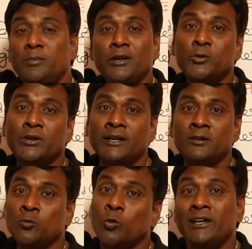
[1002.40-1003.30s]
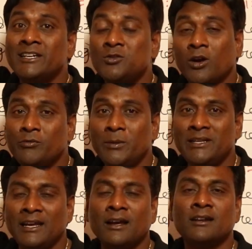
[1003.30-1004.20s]
per unit, voltage drop will be
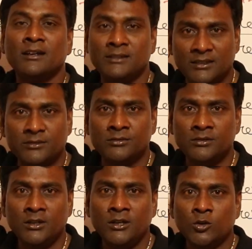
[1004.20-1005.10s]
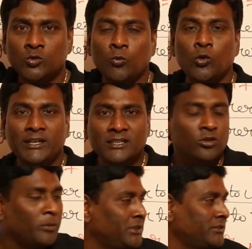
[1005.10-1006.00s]
there or not, yes. So voltage
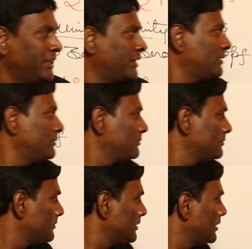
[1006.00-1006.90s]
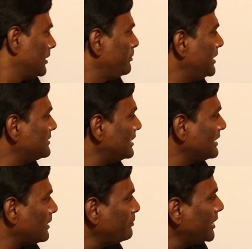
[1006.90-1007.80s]
drop is there, means that
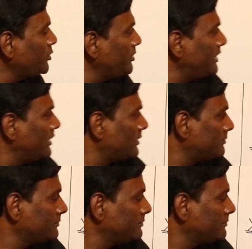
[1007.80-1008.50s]
compared to here,